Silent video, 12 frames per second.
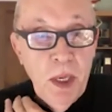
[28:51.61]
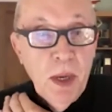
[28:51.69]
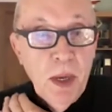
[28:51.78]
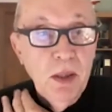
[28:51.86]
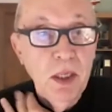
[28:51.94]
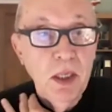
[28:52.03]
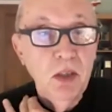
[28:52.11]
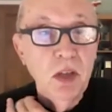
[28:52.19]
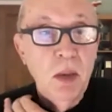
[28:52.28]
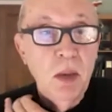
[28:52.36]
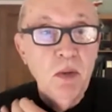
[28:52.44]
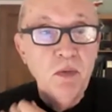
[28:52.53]
but I think it's
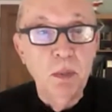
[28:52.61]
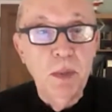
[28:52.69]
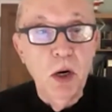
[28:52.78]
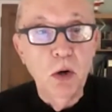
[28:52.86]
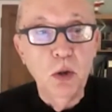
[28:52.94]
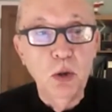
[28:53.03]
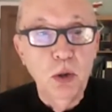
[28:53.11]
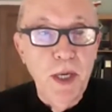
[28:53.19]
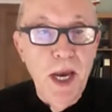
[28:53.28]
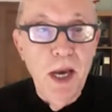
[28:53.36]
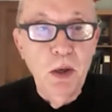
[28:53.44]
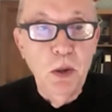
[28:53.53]
coming from Daryl
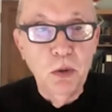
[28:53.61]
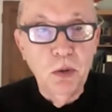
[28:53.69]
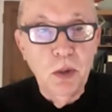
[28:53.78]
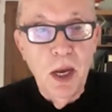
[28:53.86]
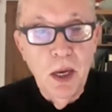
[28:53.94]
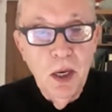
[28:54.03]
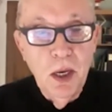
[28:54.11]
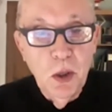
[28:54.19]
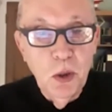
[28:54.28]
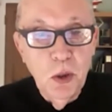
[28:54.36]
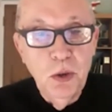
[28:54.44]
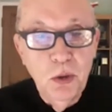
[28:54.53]
Couturier,
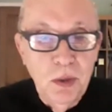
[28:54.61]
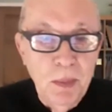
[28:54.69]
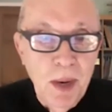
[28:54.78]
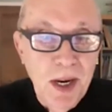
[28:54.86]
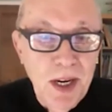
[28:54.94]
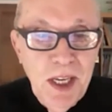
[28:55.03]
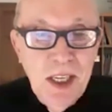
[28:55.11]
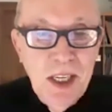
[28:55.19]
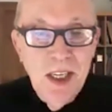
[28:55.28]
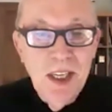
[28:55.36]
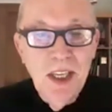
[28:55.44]
who's using my link.